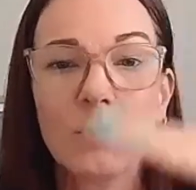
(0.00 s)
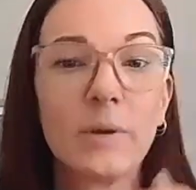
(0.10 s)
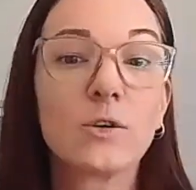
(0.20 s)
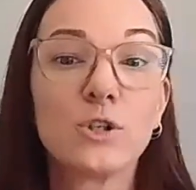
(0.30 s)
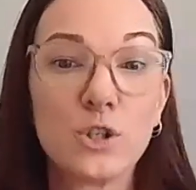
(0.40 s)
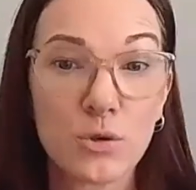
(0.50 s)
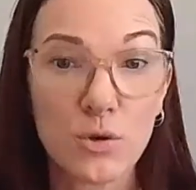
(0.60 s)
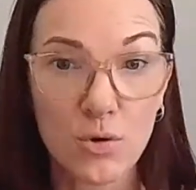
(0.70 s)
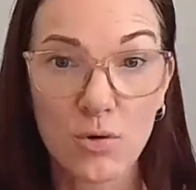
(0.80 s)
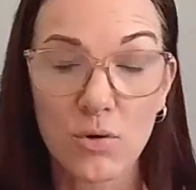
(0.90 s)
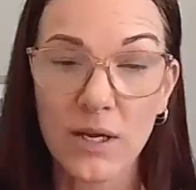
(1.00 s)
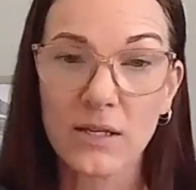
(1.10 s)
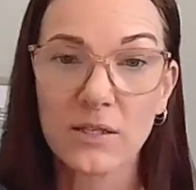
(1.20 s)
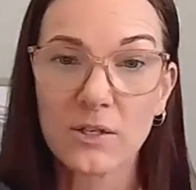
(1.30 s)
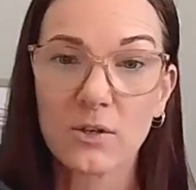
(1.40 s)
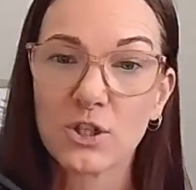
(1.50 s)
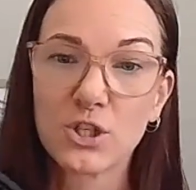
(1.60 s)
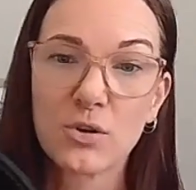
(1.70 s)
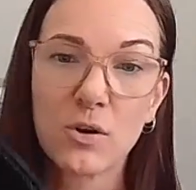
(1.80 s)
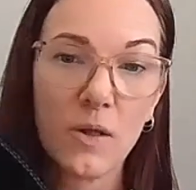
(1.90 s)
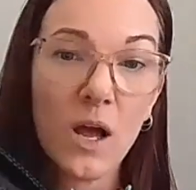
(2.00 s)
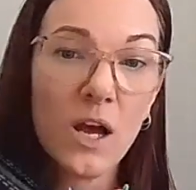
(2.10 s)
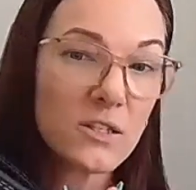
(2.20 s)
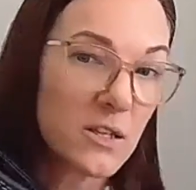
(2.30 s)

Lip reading: because your core is not strong.